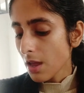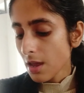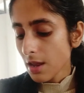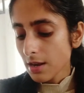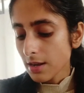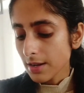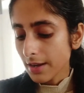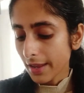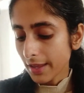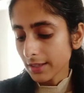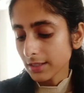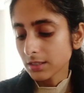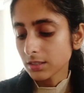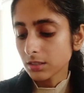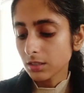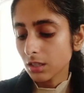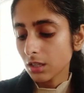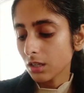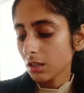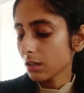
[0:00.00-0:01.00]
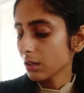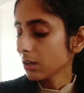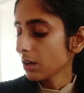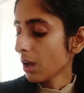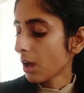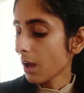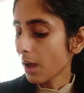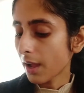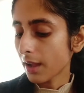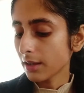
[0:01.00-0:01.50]
Next in,
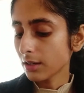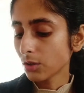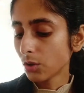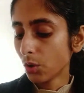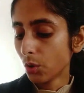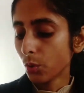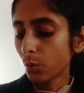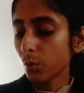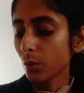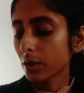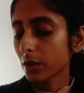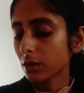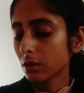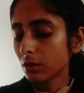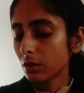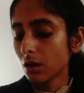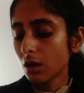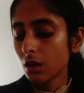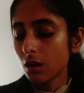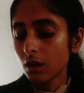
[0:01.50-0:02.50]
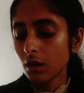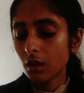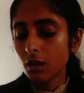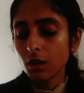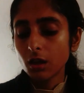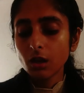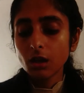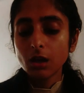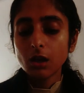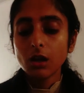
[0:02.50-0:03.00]
I'll go with
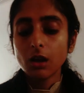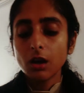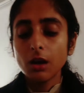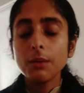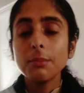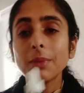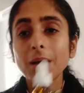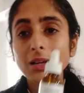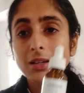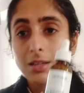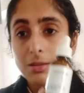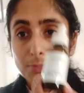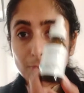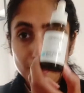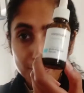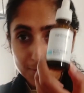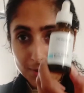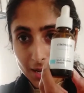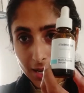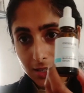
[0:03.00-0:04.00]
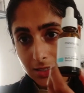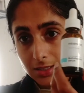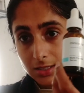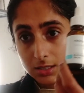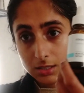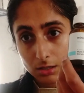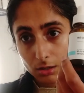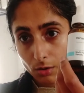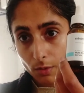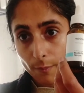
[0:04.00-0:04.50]
a multi-peptide
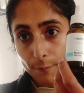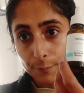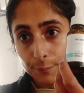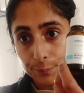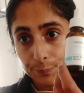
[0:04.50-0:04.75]
serum